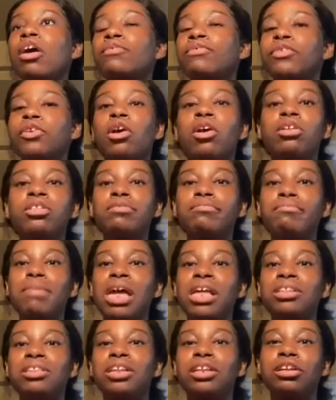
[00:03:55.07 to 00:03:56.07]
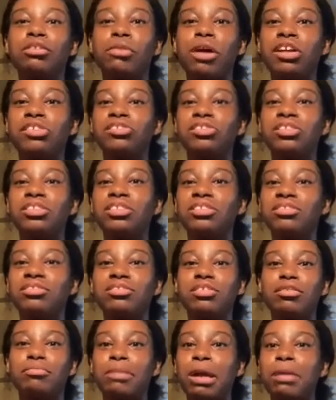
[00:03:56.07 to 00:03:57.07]
for all the men that are watching this
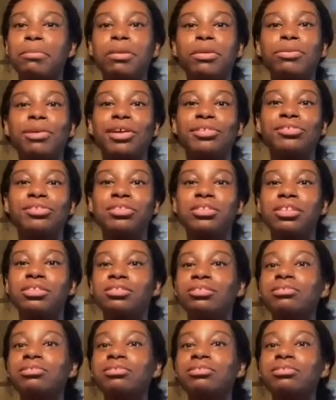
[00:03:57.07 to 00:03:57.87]
or might be watching this,